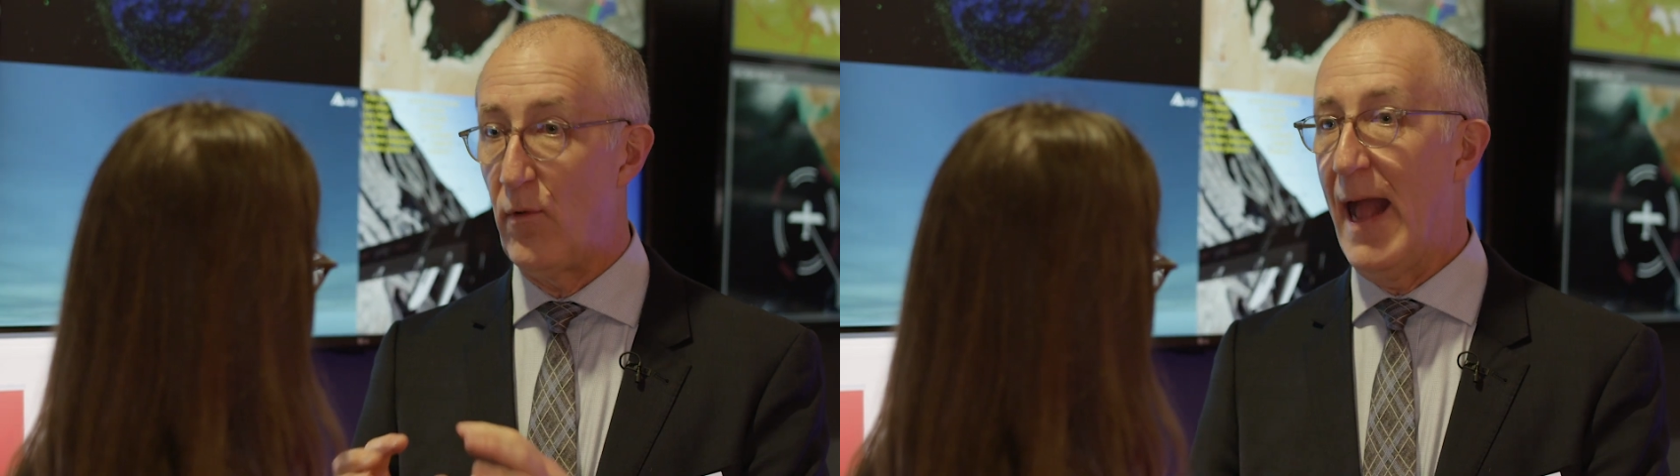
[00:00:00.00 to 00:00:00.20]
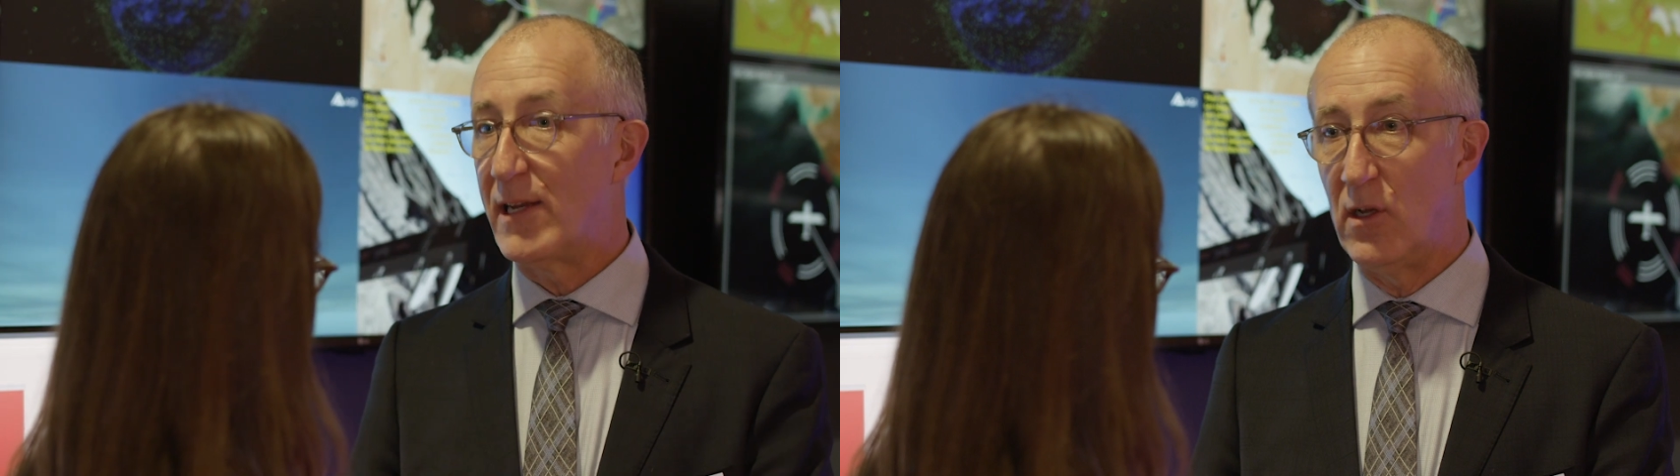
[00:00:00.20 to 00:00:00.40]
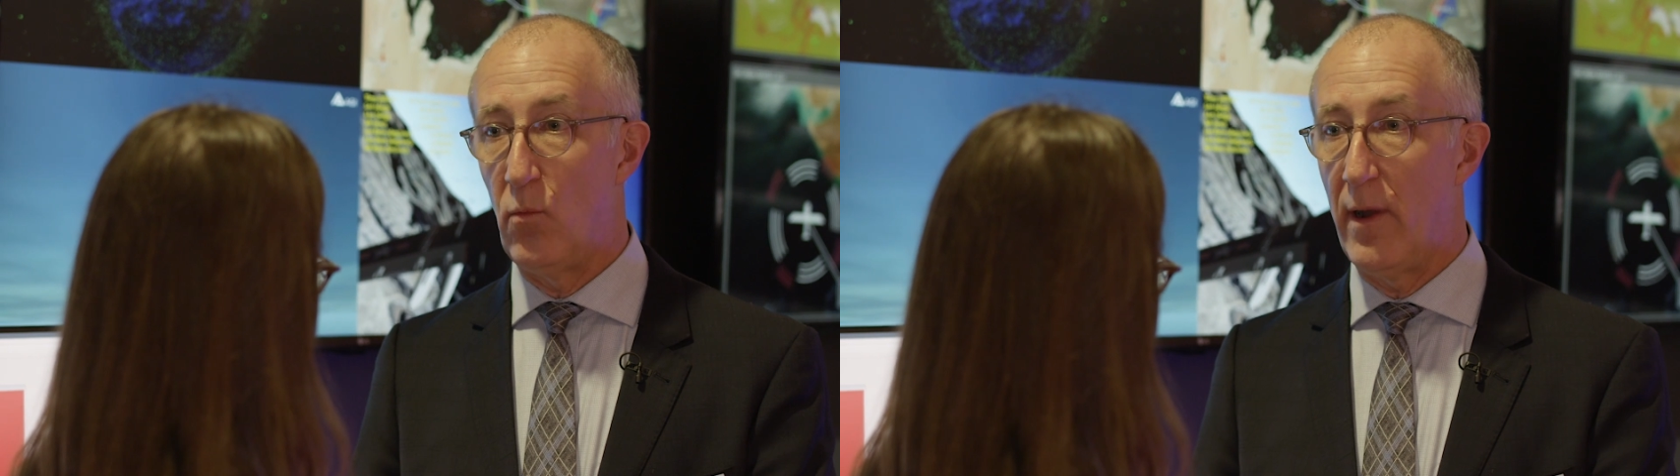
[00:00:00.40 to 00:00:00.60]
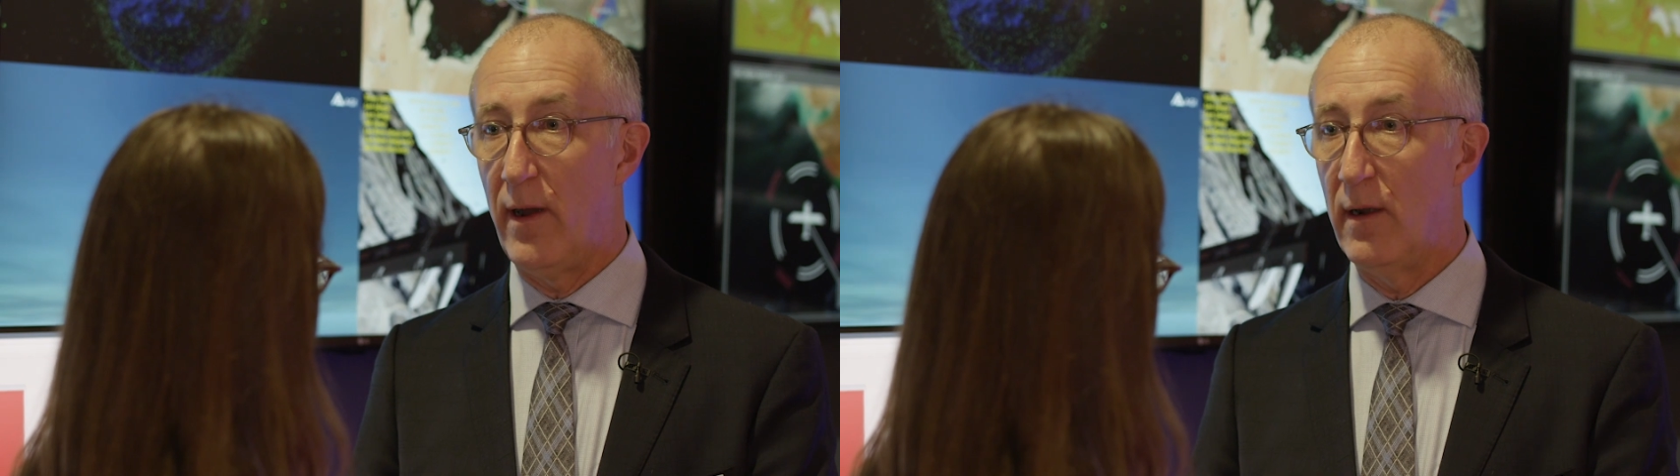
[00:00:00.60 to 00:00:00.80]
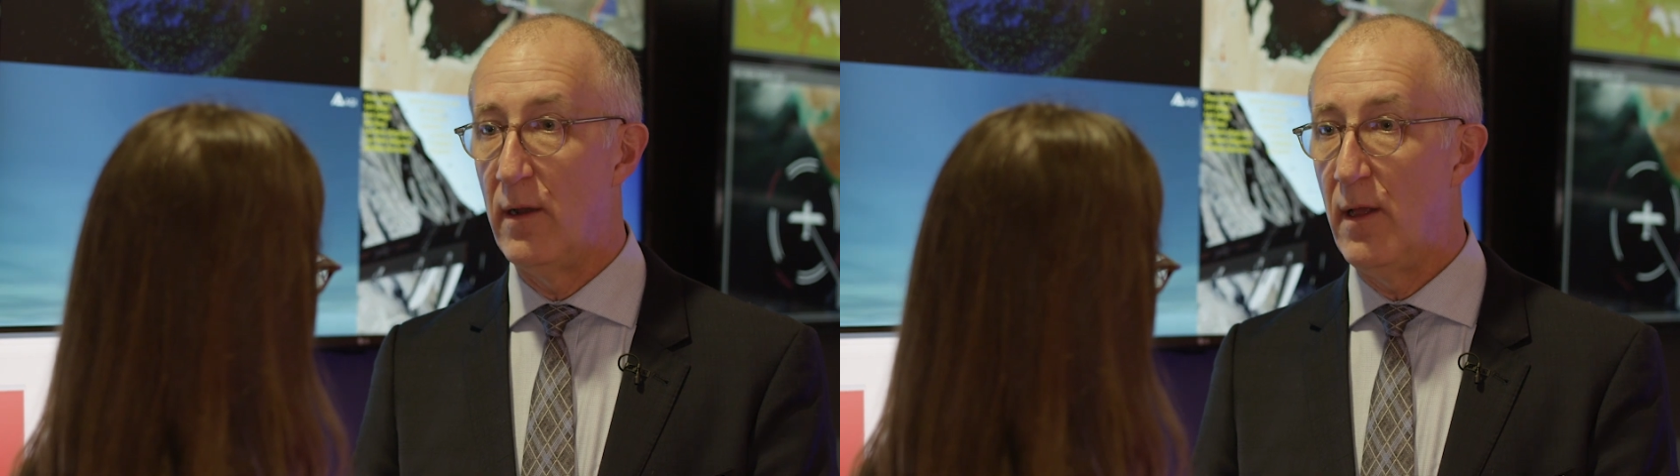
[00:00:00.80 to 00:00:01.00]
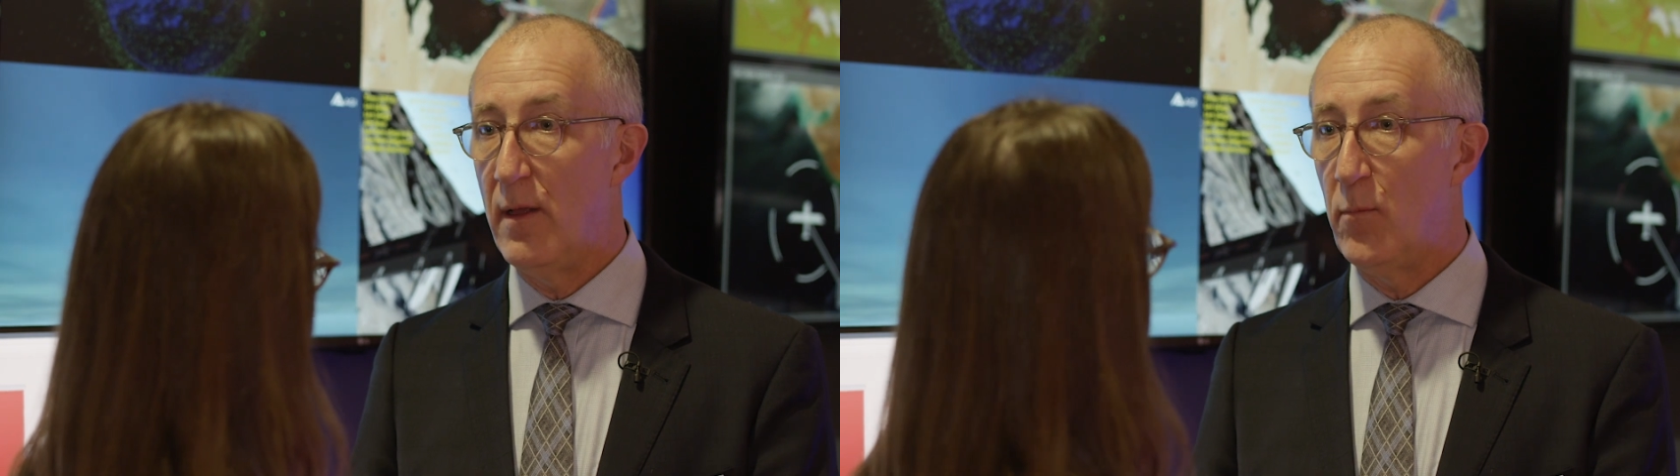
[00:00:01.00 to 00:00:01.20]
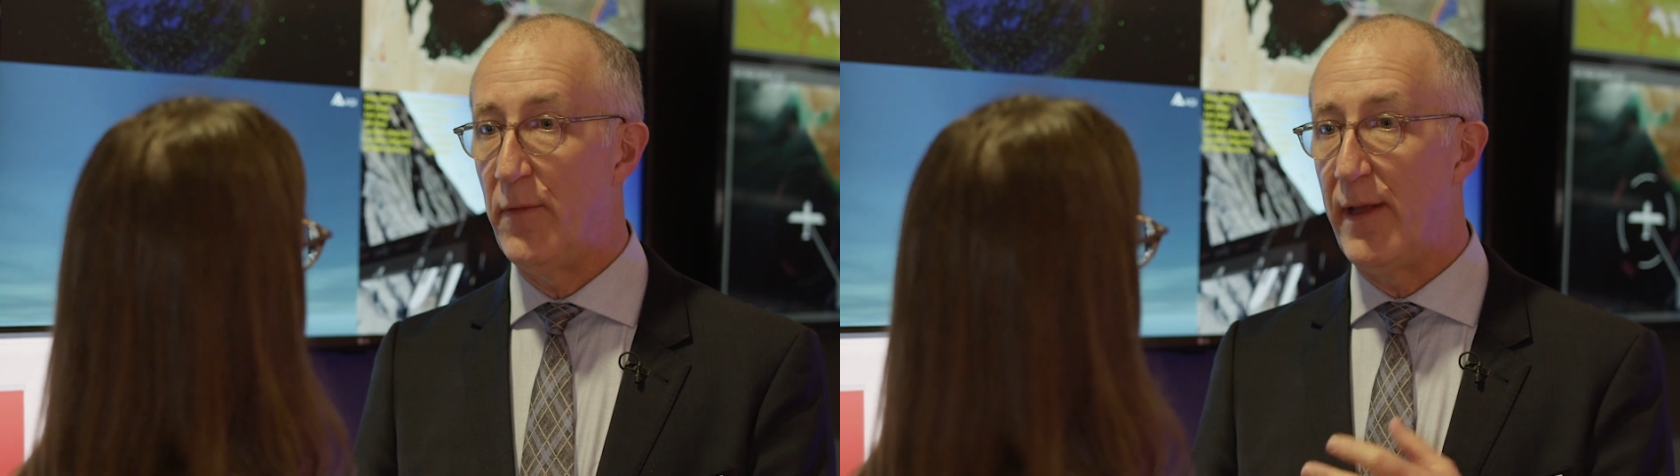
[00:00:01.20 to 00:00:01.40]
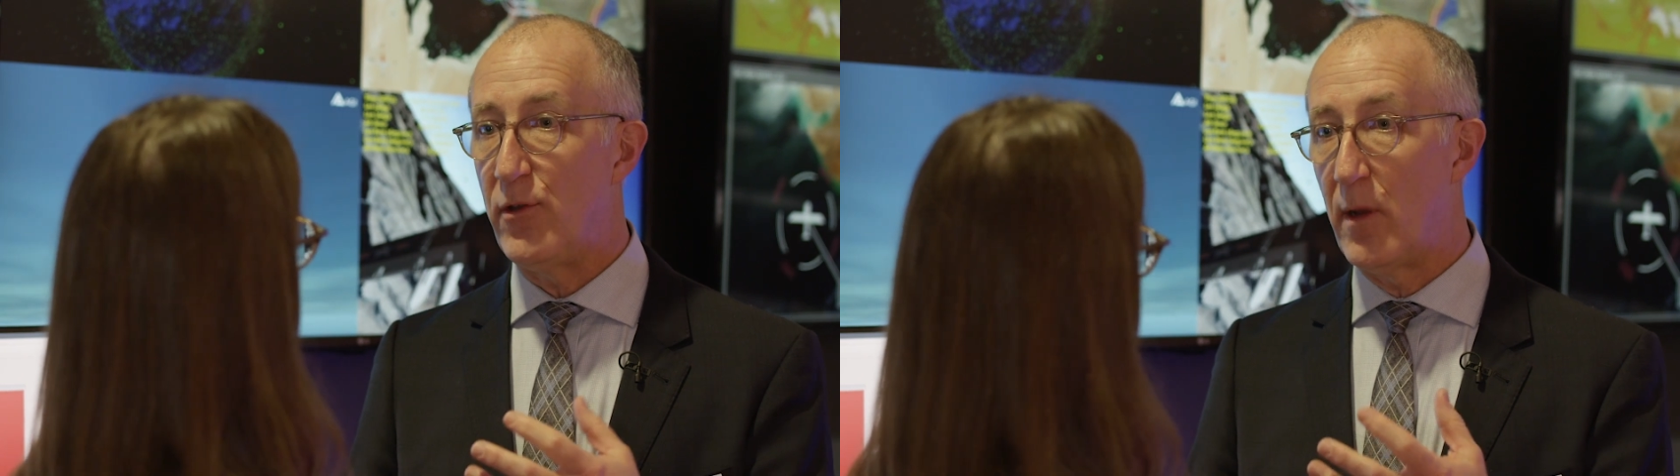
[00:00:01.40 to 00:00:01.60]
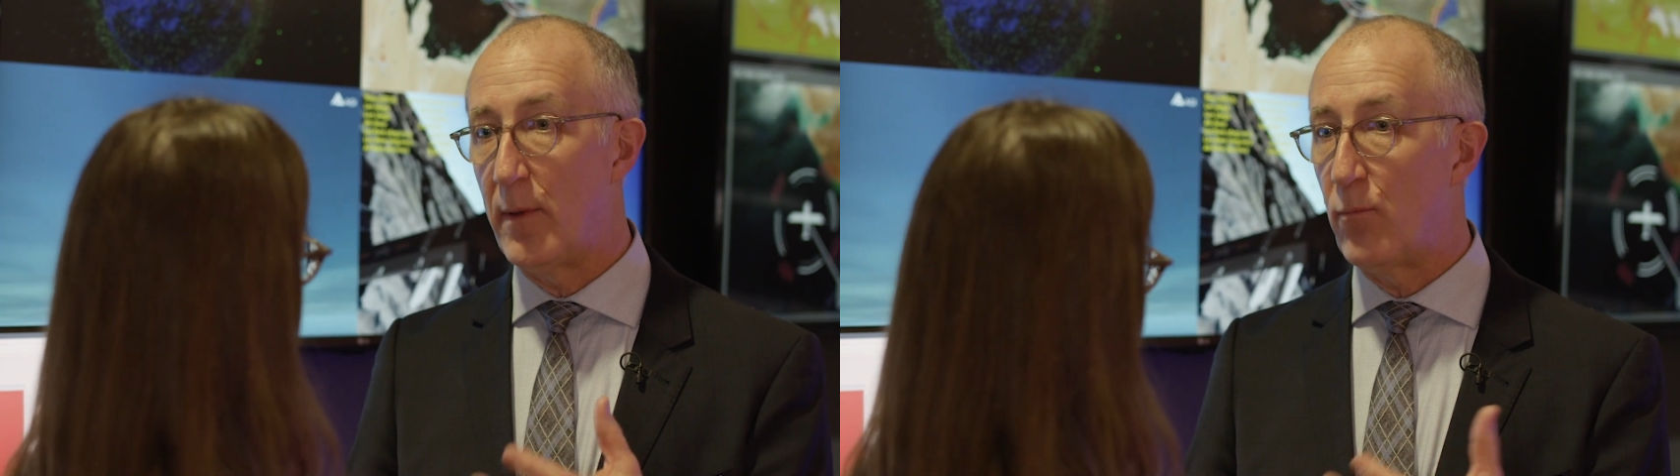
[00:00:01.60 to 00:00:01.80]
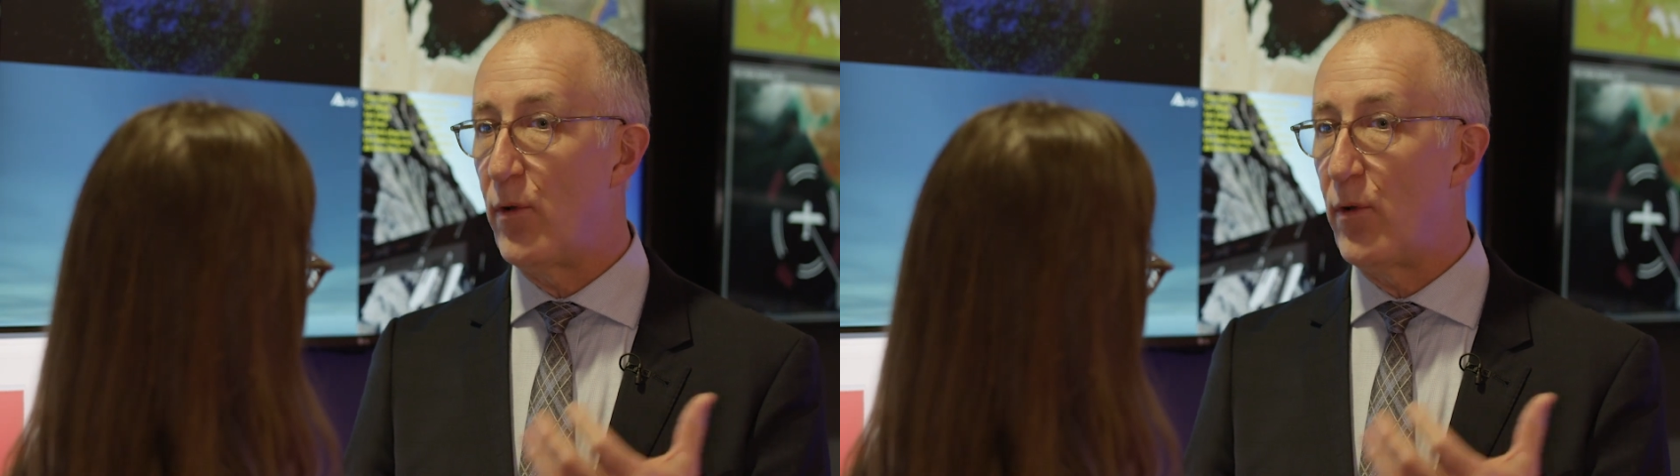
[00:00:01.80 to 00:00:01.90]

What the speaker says: a rack somewhere, but then you're able to